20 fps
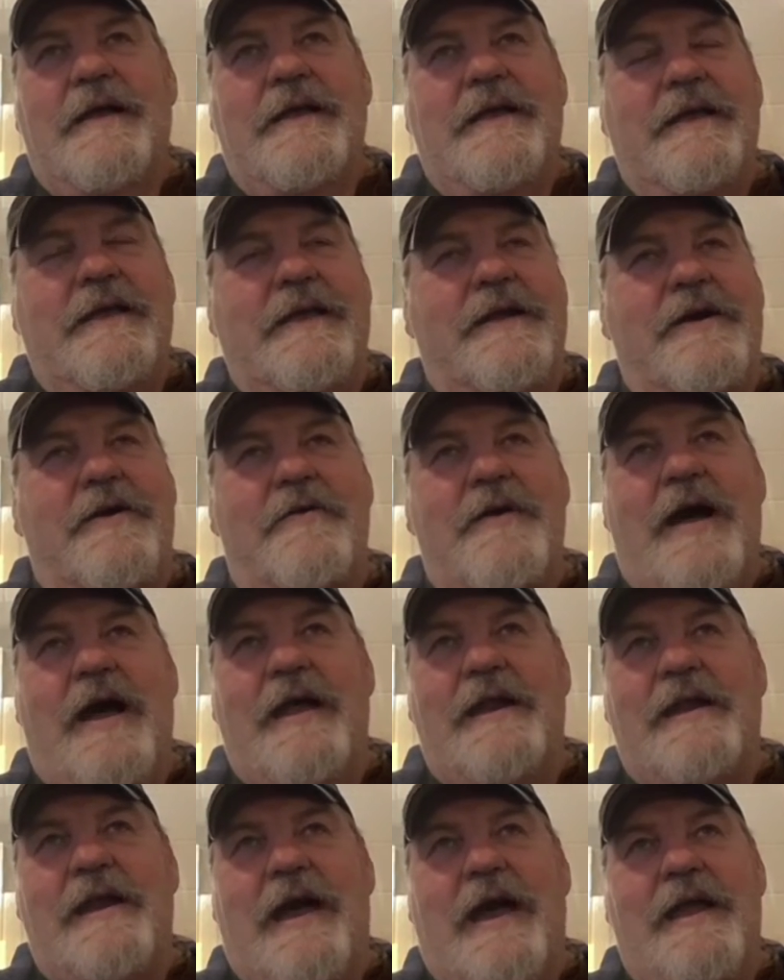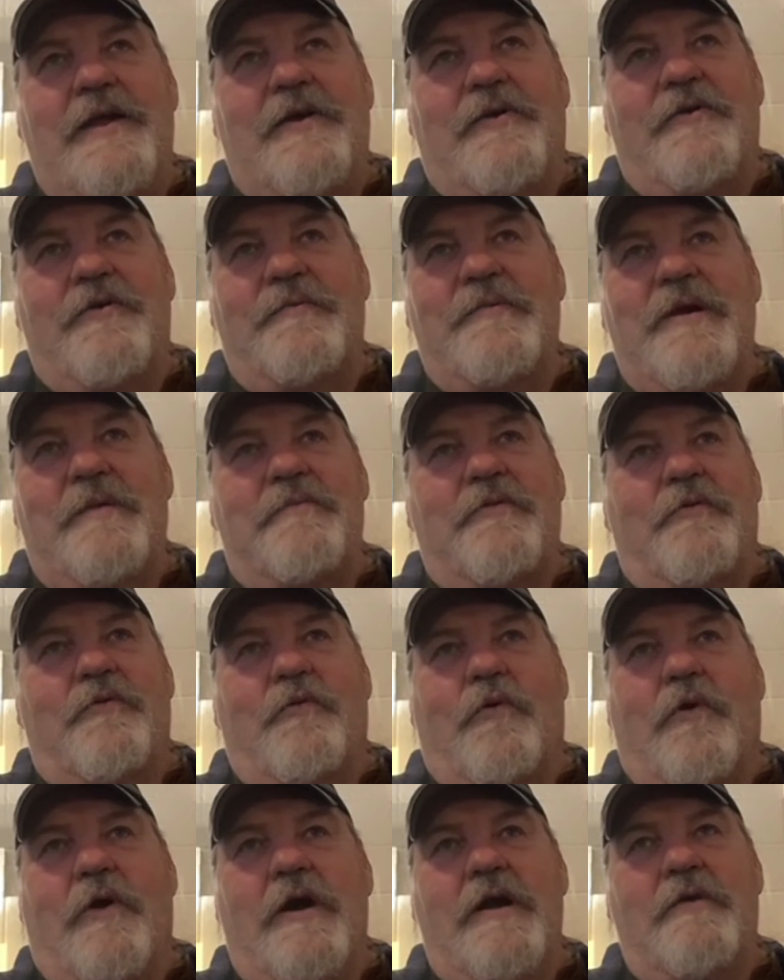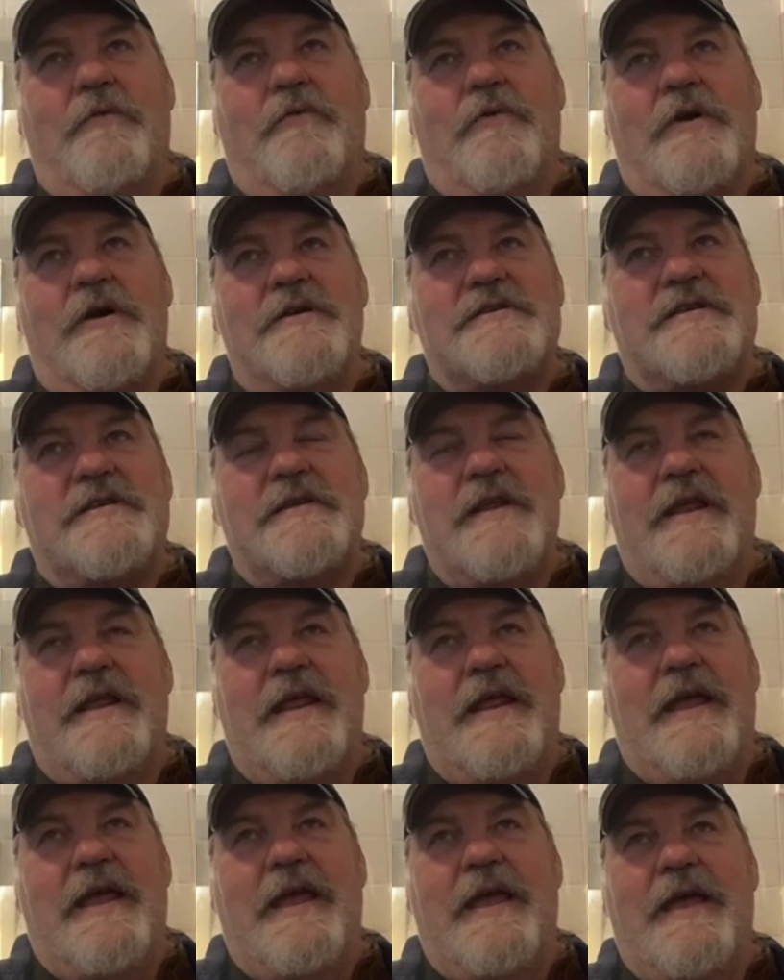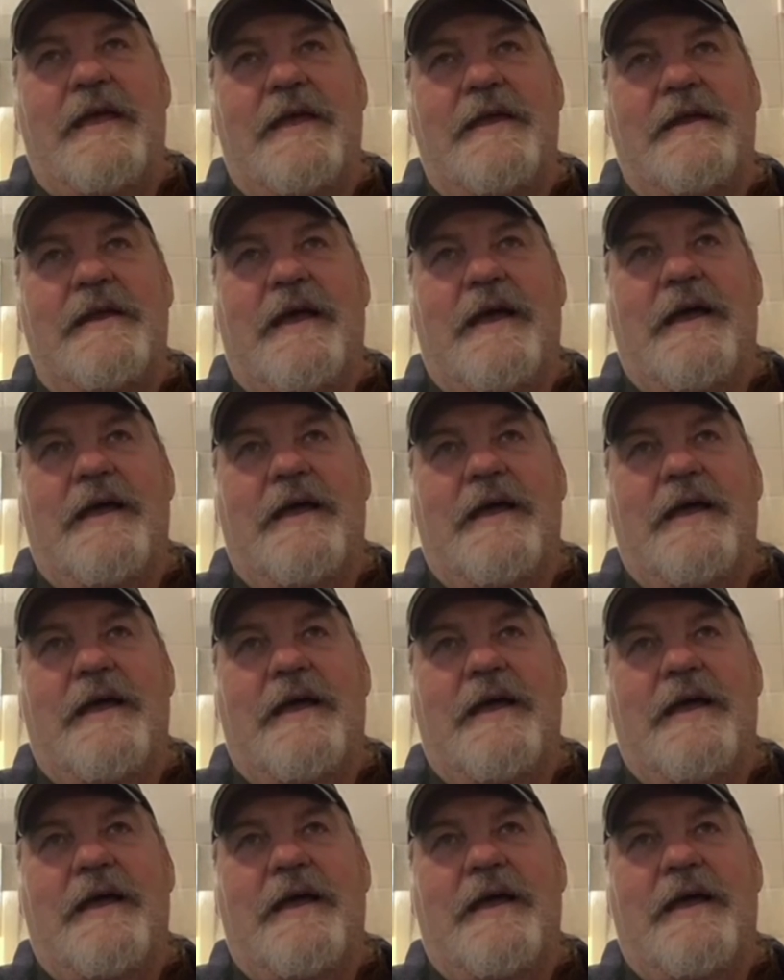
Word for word: You know, I, I don't remember what it was, and